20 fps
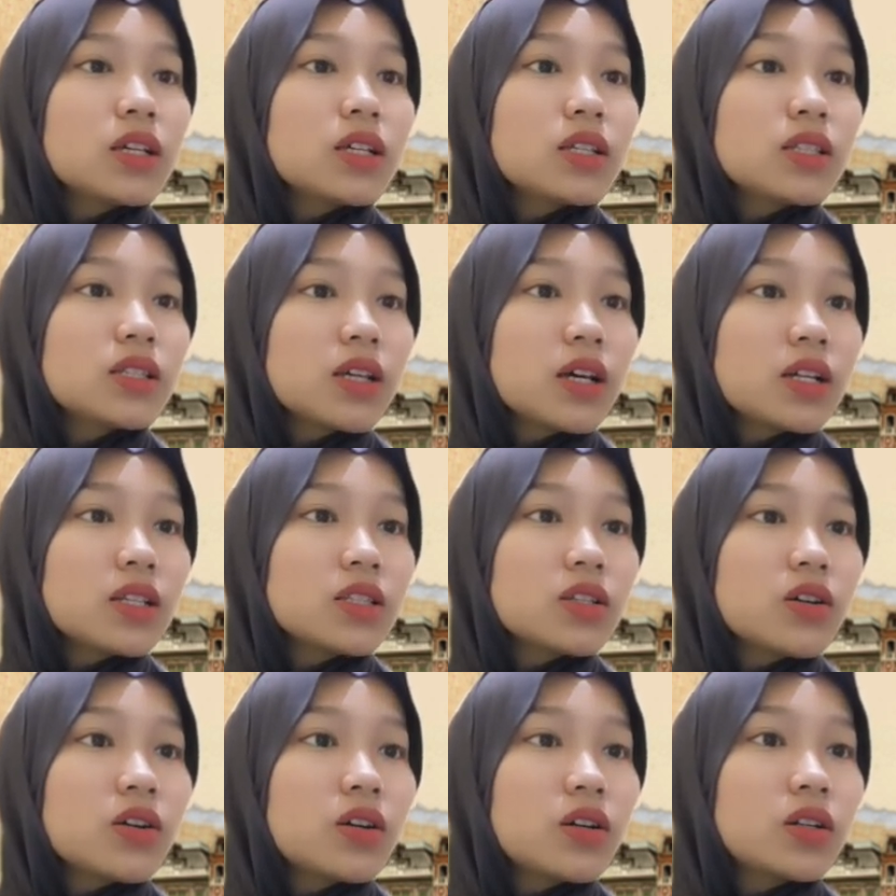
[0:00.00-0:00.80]

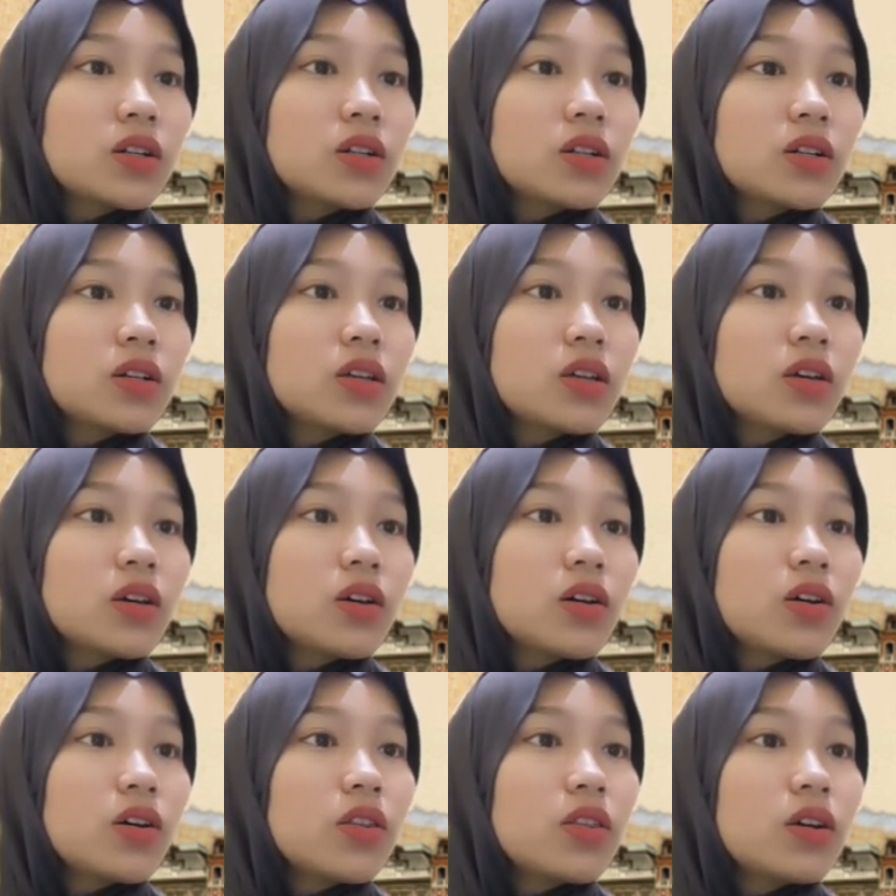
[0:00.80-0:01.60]
assets, or
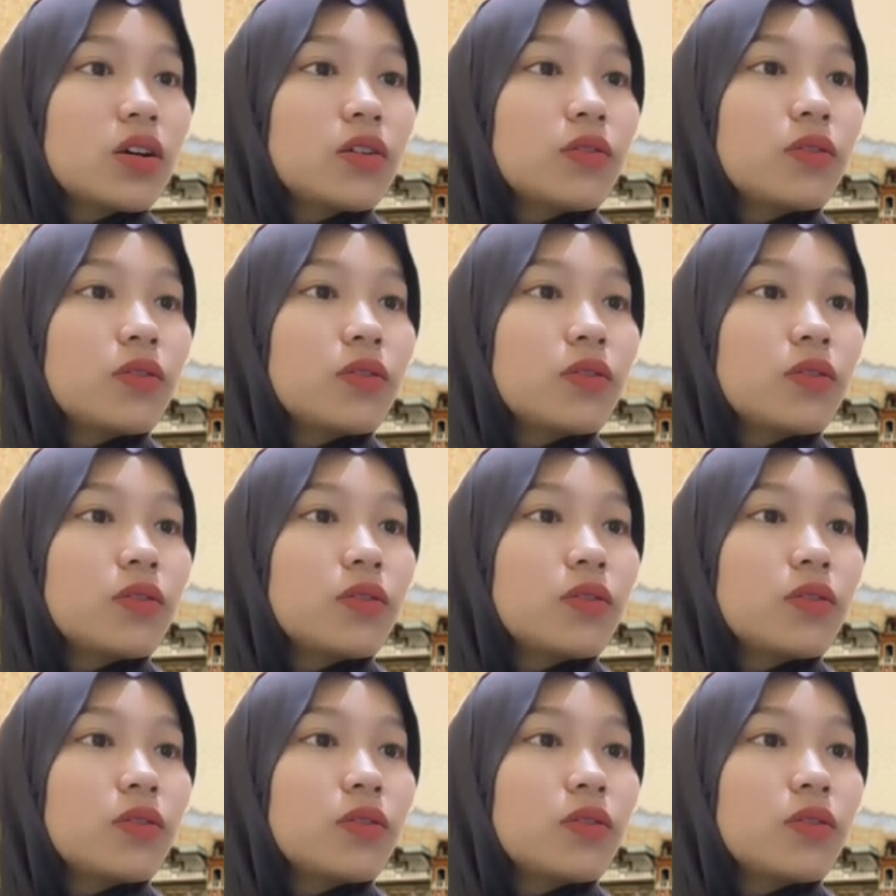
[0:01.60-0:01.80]
other